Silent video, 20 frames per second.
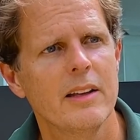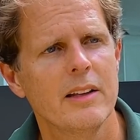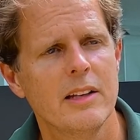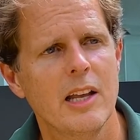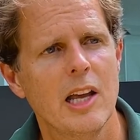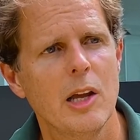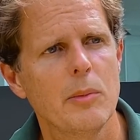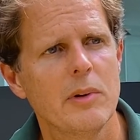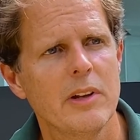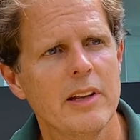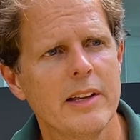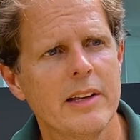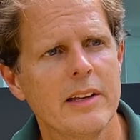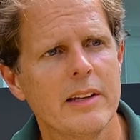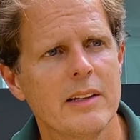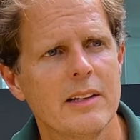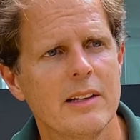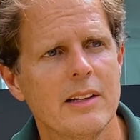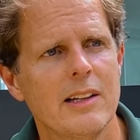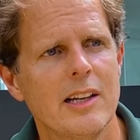enabling
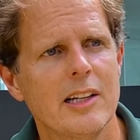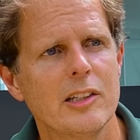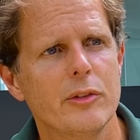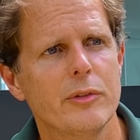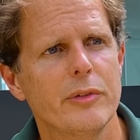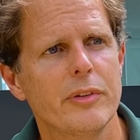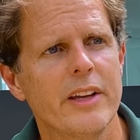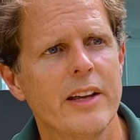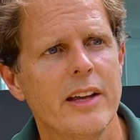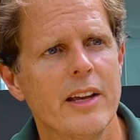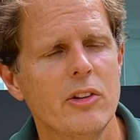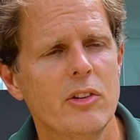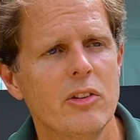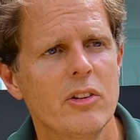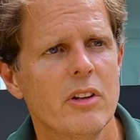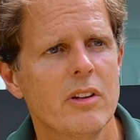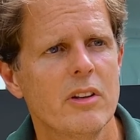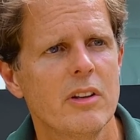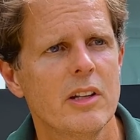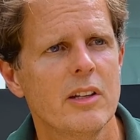
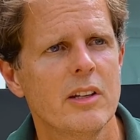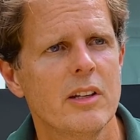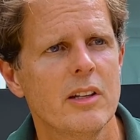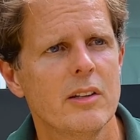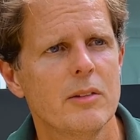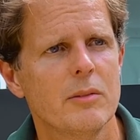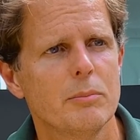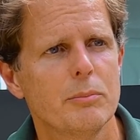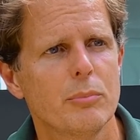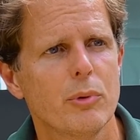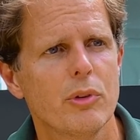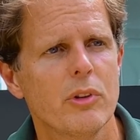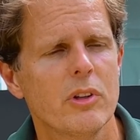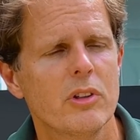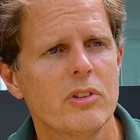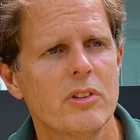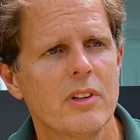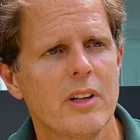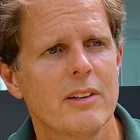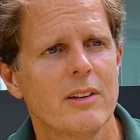electrification in
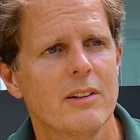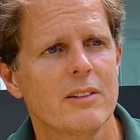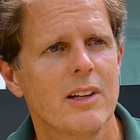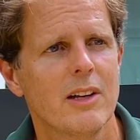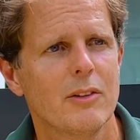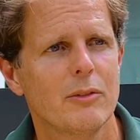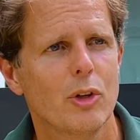products that don't have a